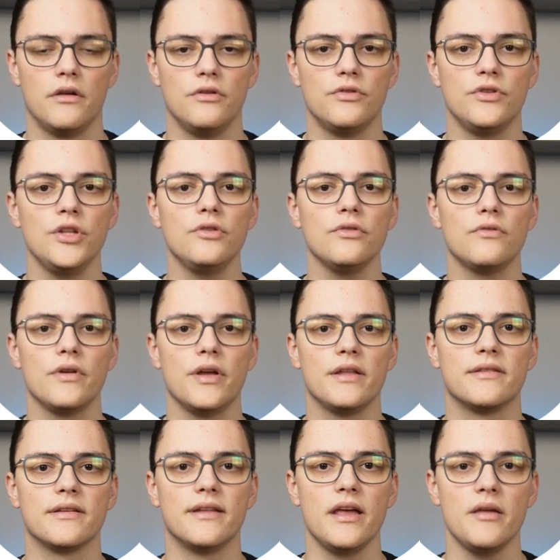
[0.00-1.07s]
you need to
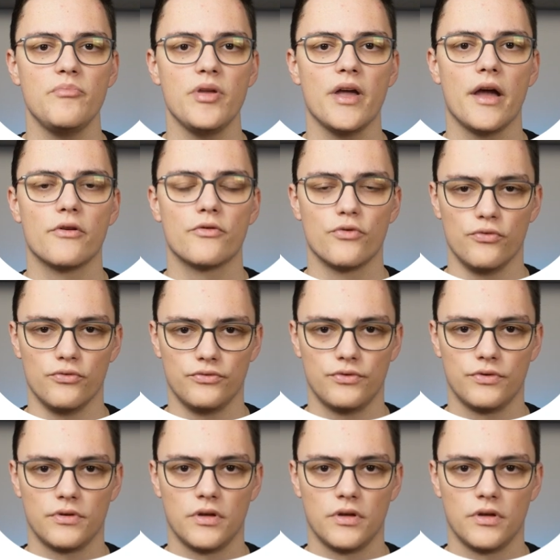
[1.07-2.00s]
create an API route